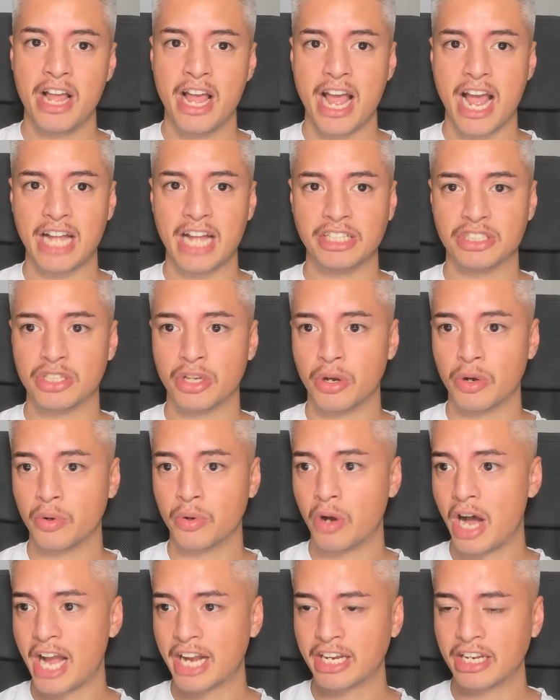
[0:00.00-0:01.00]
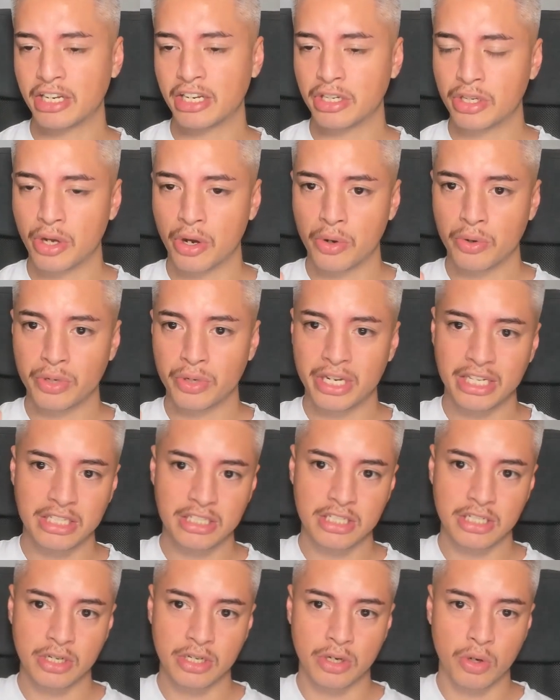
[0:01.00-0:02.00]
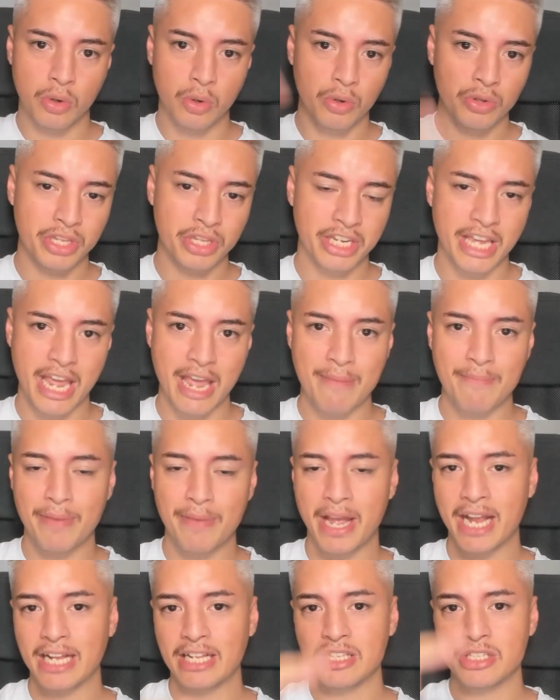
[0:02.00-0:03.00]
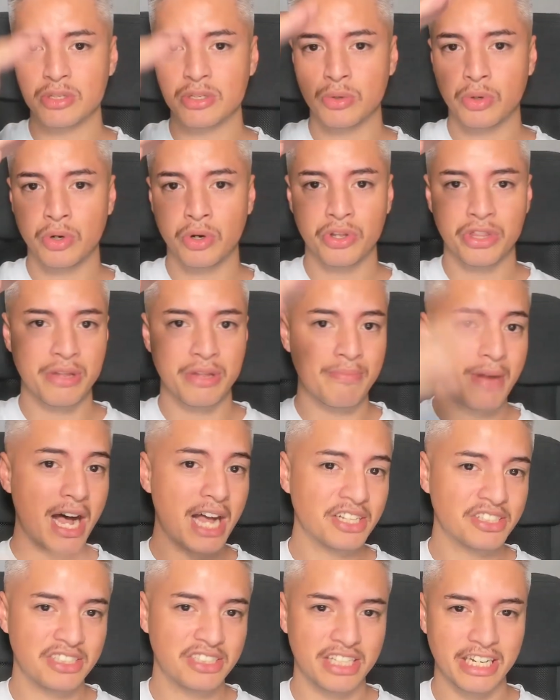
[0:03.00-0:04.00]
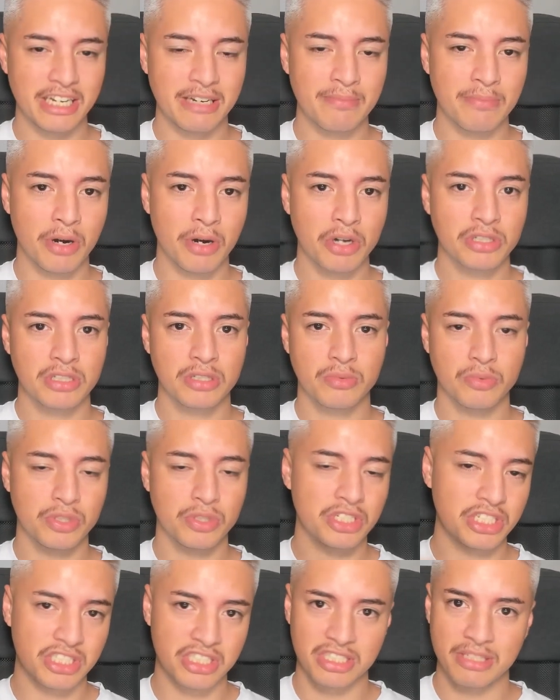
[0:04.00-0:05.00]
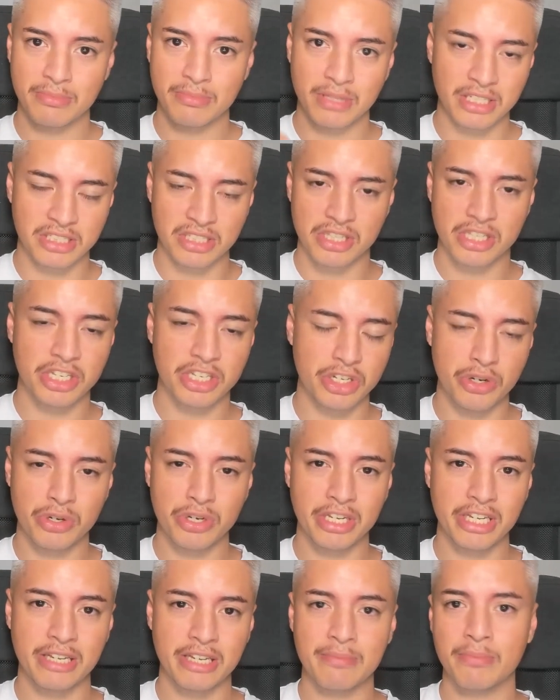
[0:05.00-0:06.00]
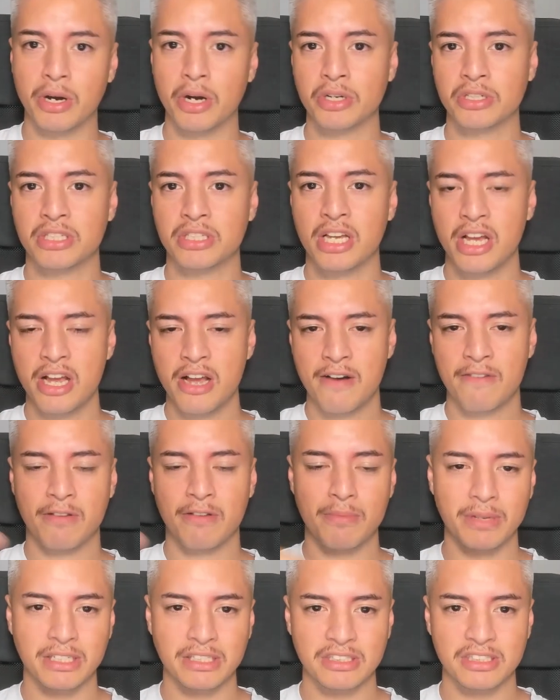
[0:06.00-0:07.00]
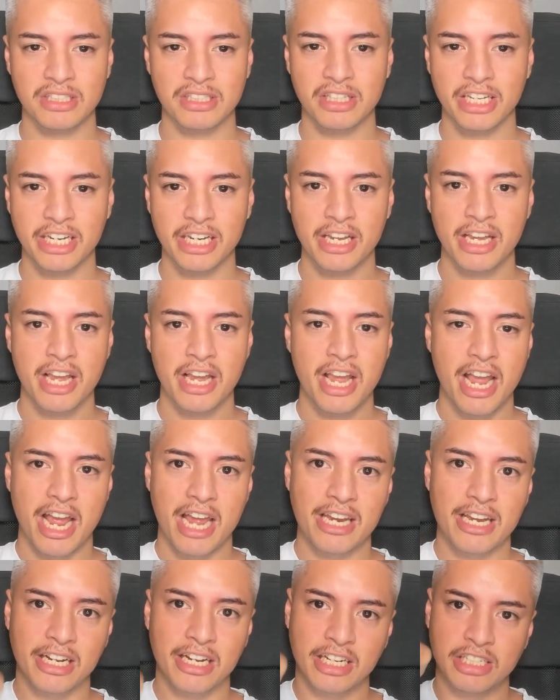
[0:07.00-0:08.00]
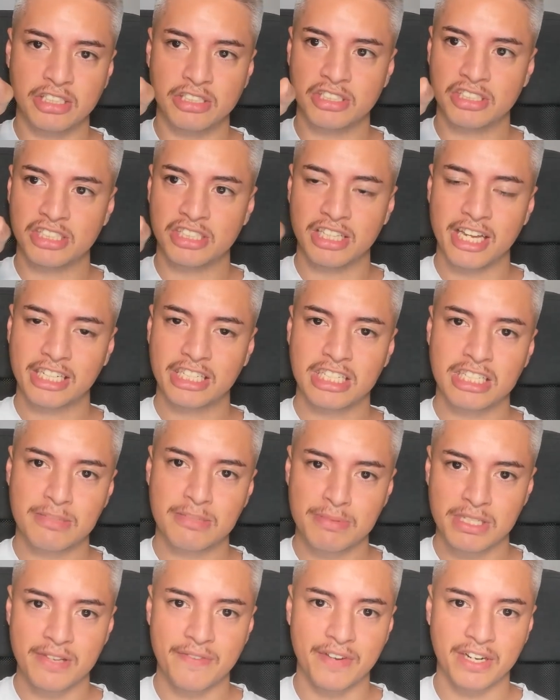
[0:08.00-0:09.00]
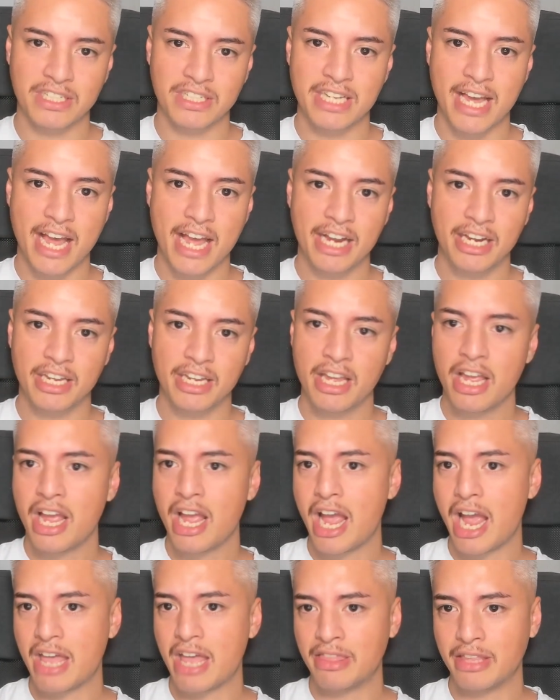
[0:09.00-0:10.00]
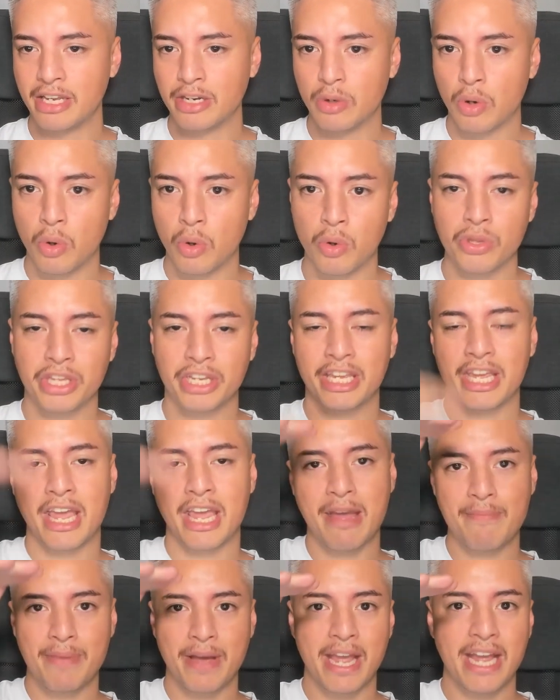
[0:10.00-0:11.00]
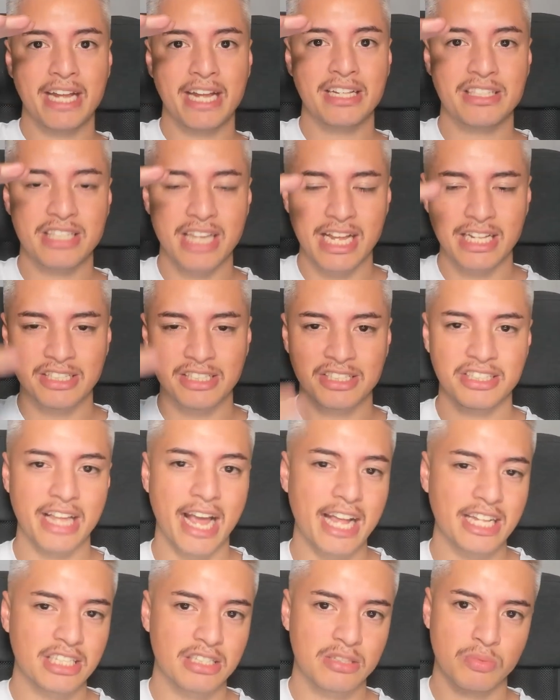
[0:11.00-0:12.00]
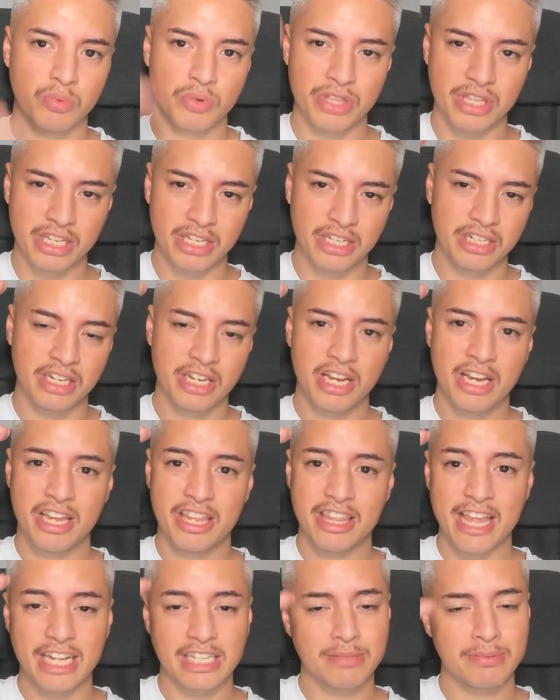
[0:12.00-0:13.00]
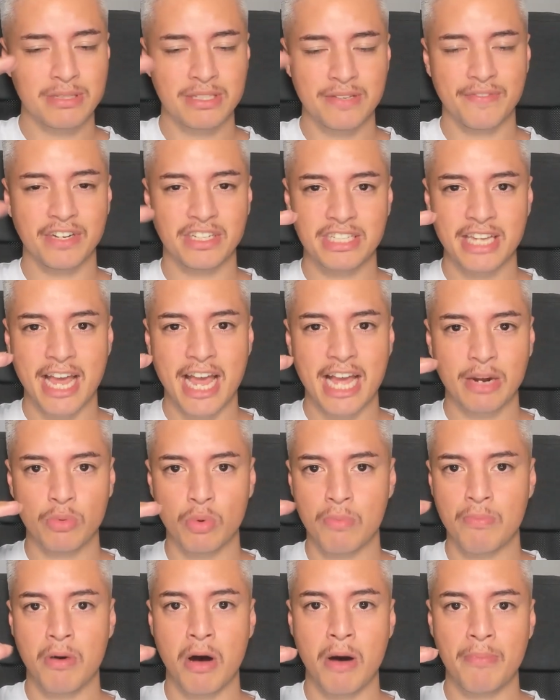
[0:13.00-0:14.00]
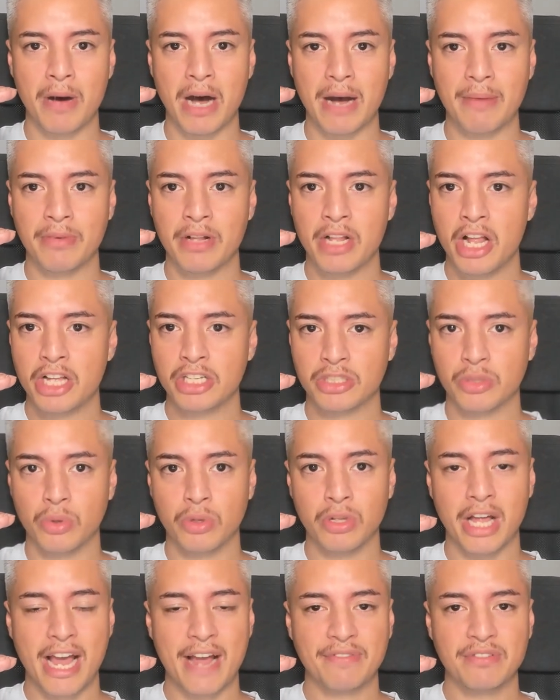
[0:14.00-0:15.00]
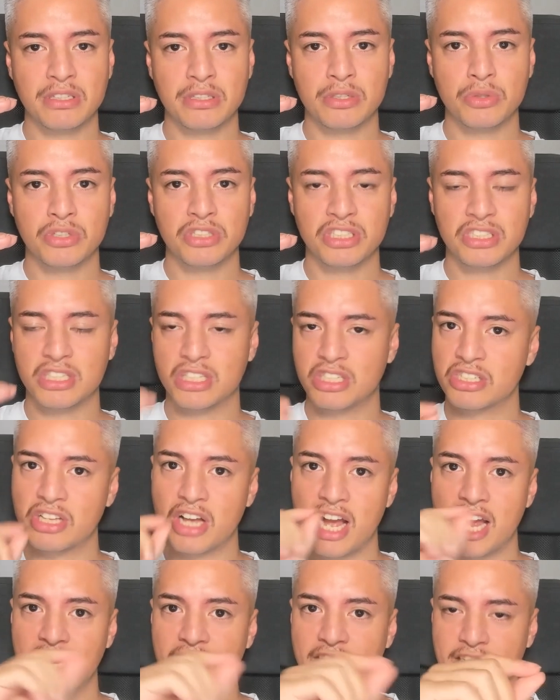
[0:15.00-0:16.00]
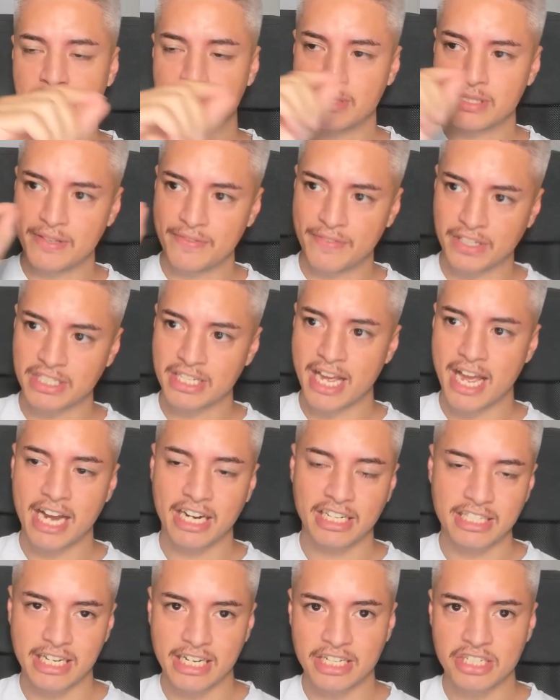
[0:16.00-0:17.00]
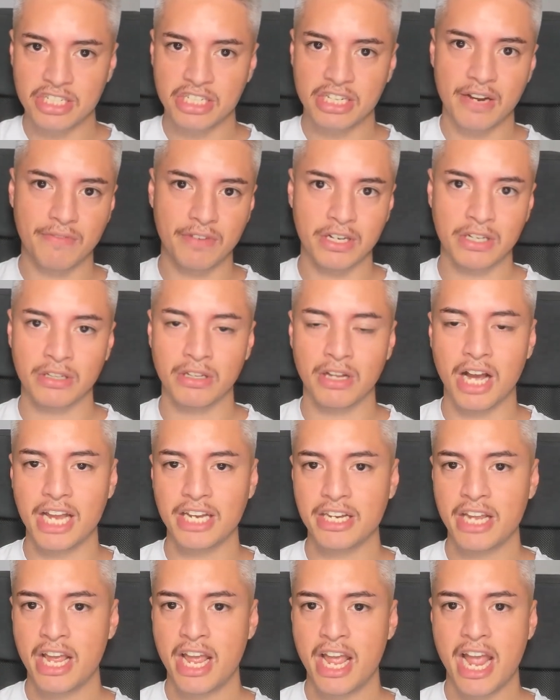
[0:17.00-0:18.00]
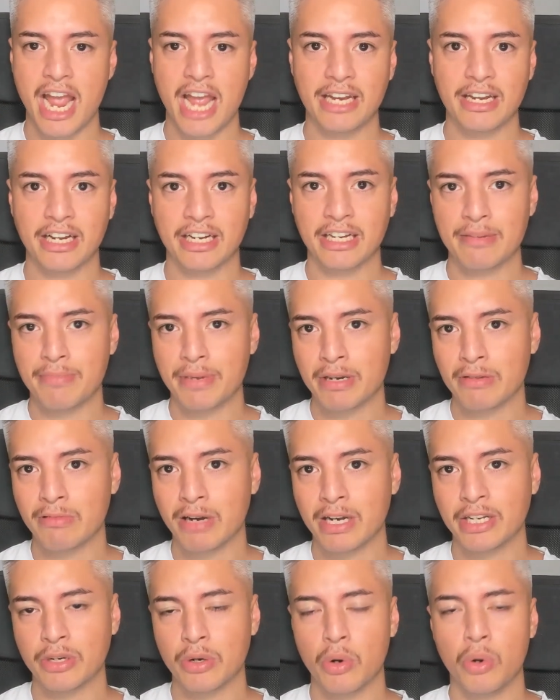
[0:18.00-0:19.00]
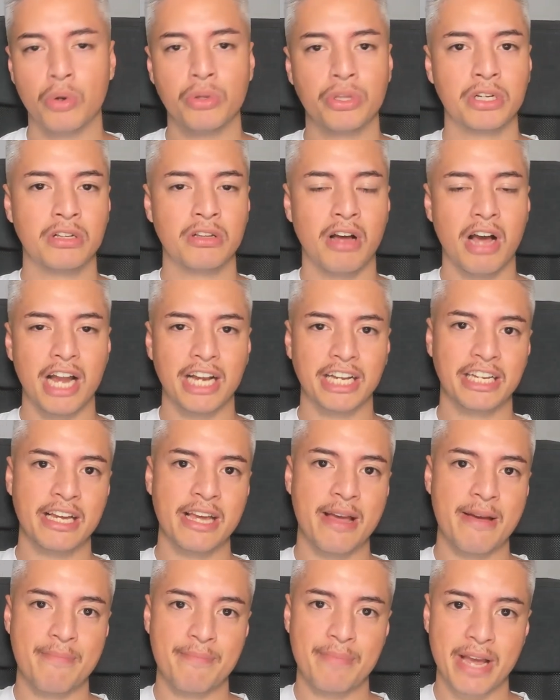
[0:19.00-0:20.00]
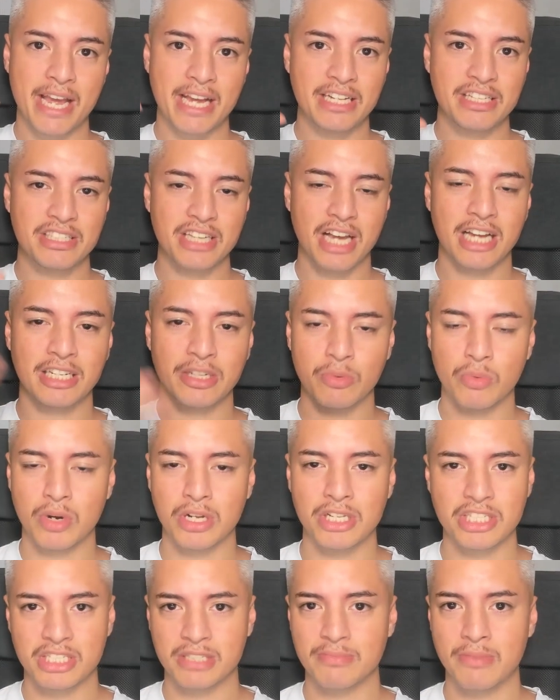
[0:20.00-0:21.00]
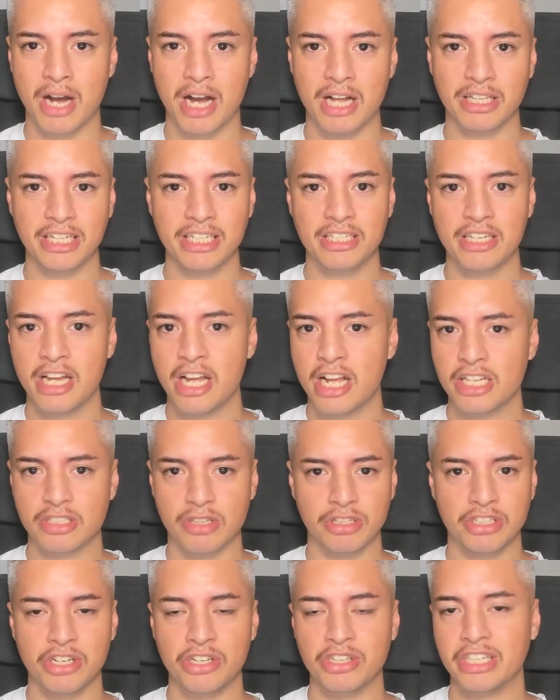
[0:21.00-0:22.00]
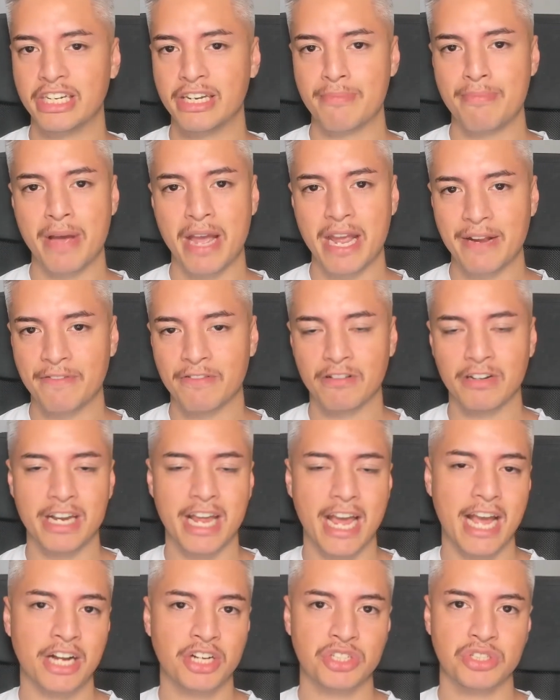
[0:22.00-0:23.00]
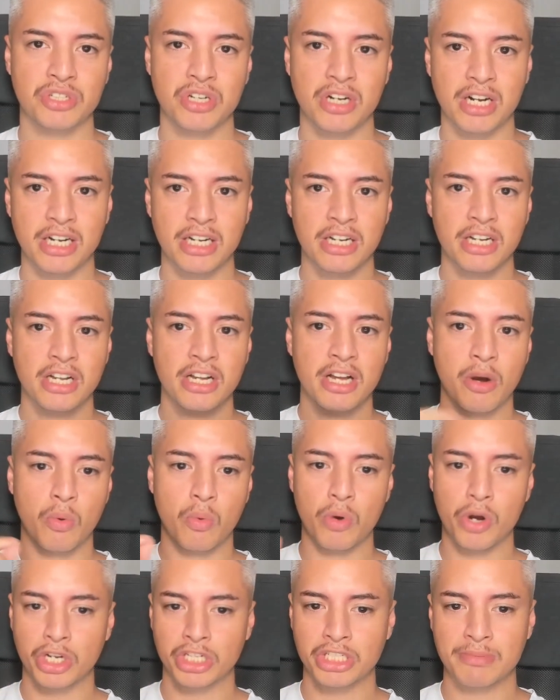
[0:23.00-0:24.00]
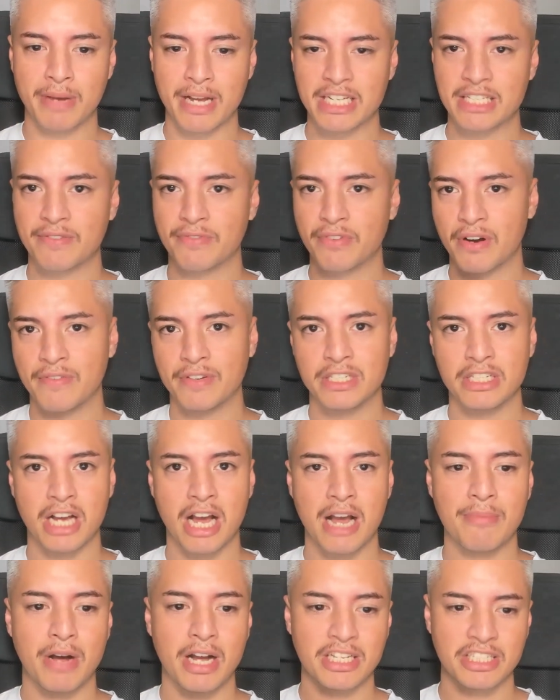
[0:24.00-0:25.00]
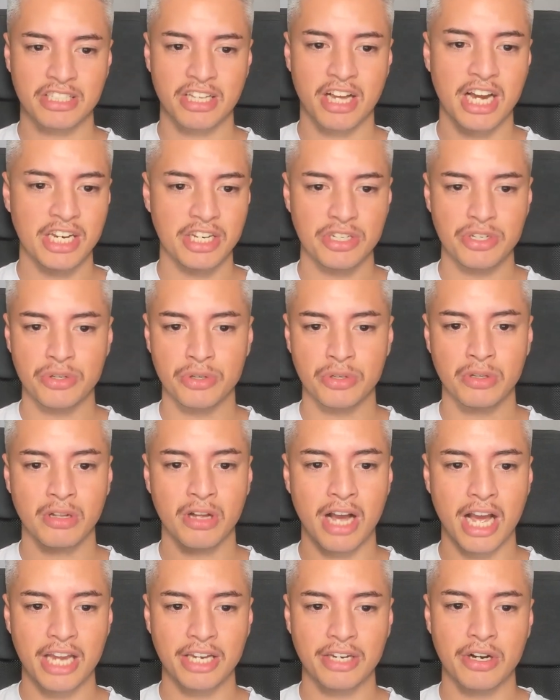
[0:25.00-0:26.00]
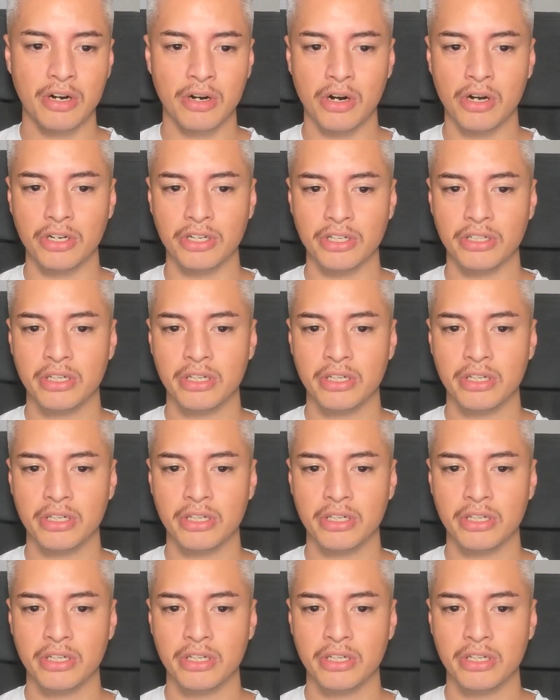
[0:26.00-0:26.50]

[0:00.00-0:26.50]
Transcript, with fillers: And so I can go into all the campaigns or the master inbox, which is similar to the uni inbox from instantly. And I can select a specific tag and then all the campaigns and stats within that specific tag will pop up. So all I have to do is just assign a specific tag to each and every client and I can be running all the client campaigns under one smart lead. So I don't need to pay for an extra workspace for every time I sign a new client on.